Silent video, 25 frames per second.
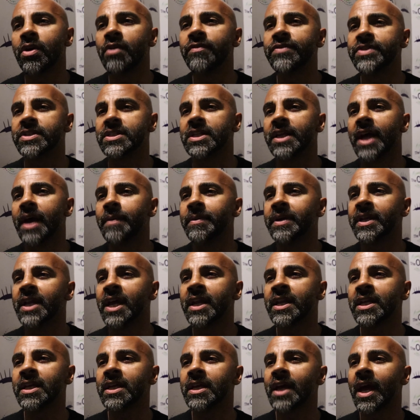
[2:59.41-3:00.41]
Obviously, I mean,
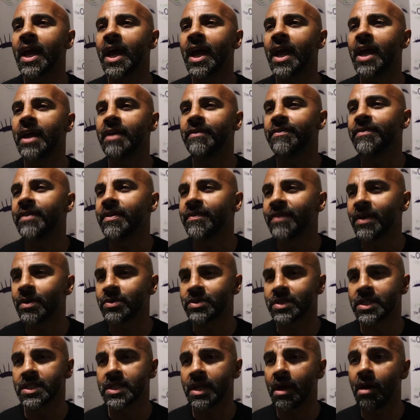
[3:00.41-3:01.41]
any eh, if, if I
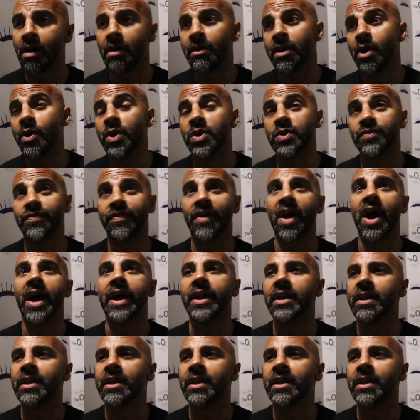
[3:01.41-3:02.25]
was to say, oh no, it's fine,